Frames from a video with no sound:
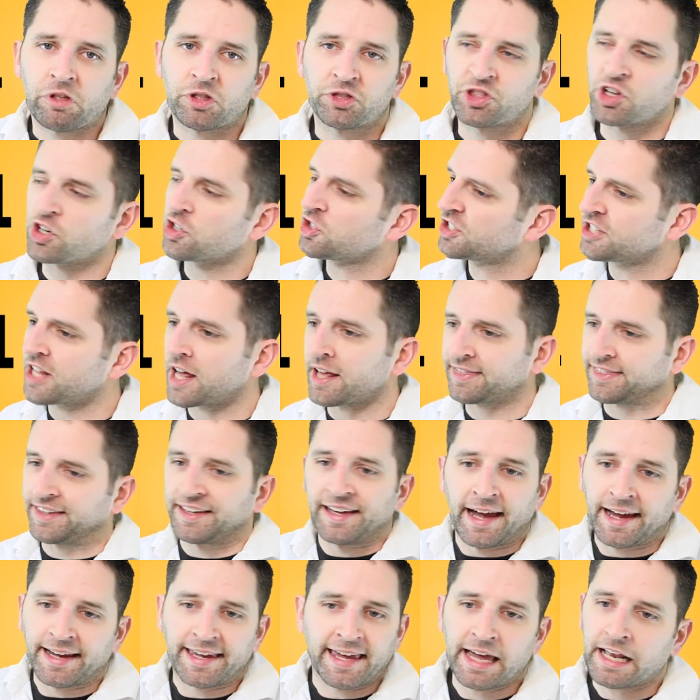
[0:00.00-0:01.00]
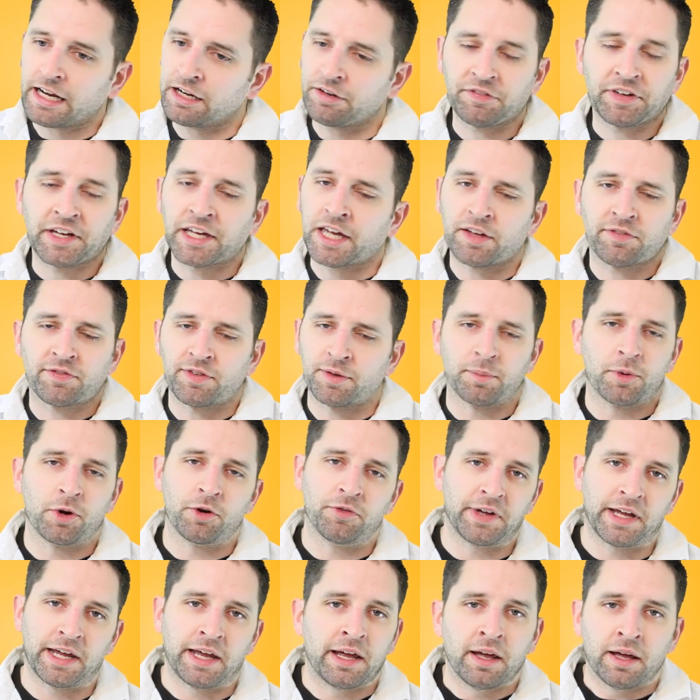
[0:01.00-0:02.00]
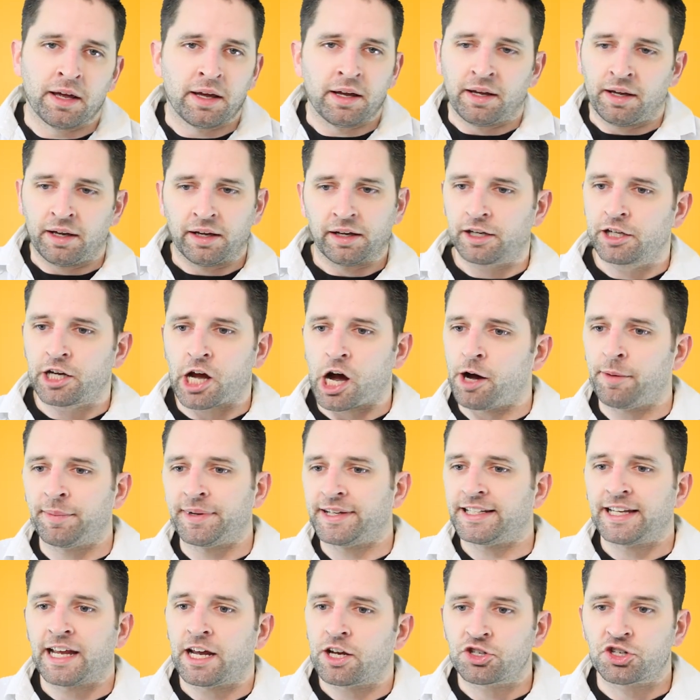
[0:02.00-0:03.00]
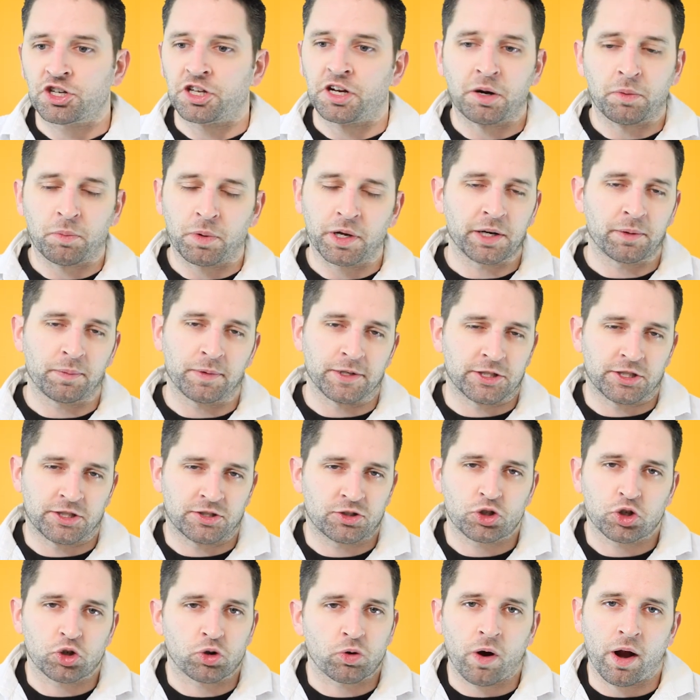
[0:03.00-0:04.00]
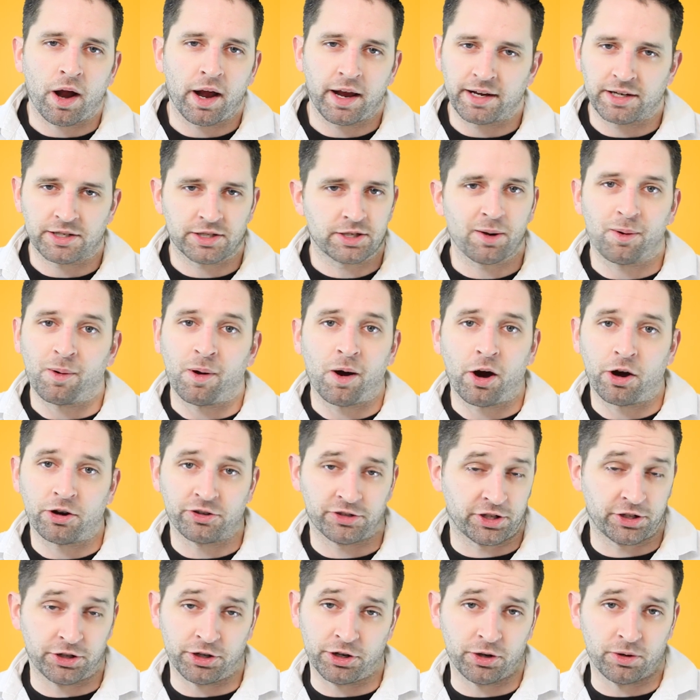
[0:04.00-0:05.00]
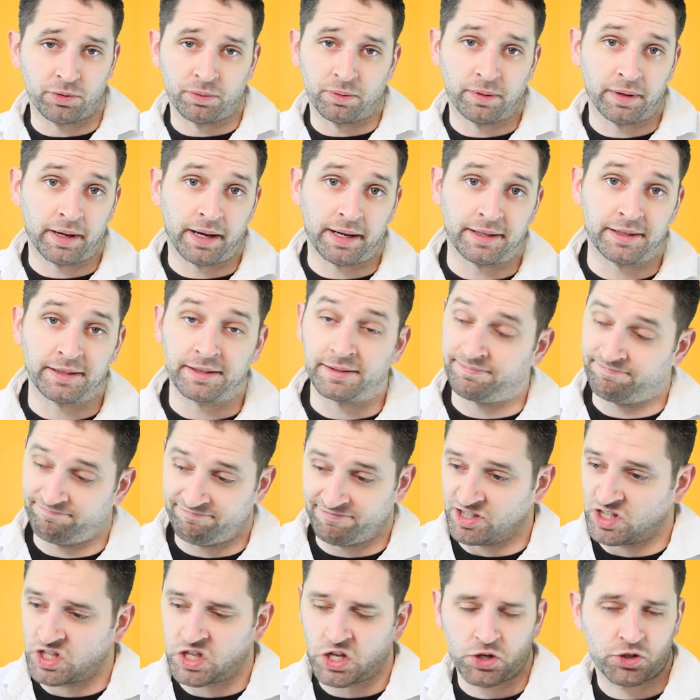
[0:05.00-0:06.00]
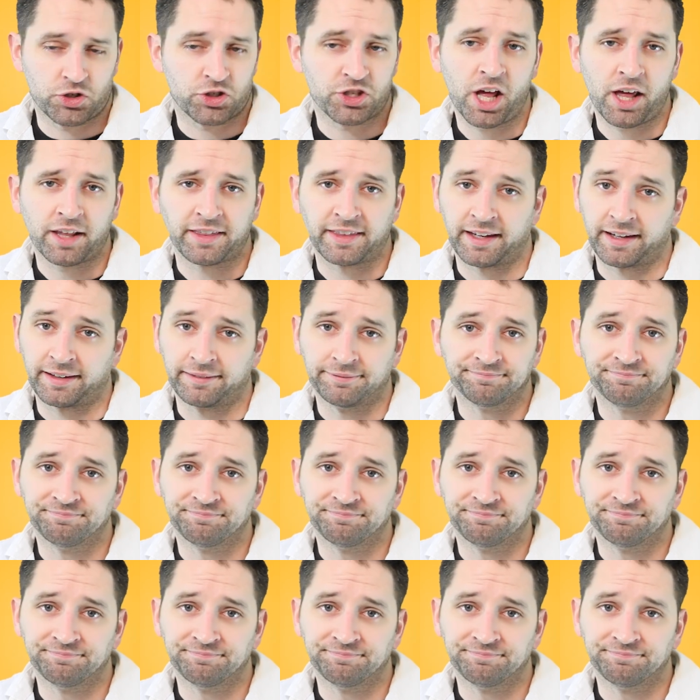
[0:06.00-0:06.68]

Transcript: There's nothing. I can't even give the movie commendation on what it was trying so hard to do. There's nothing.